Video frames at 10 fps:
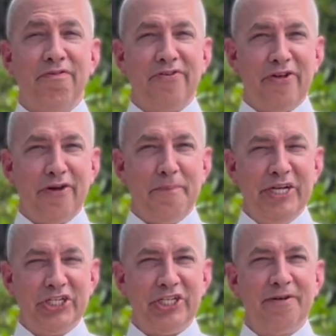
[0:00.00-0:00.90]
fulfill their
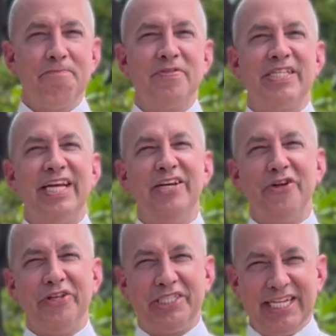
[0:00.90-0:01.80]
mission to
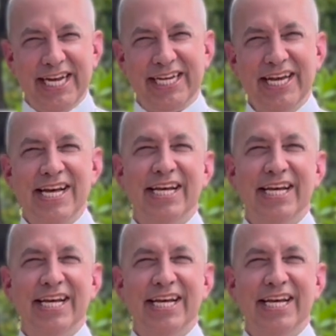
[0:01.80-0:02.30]
heal the sick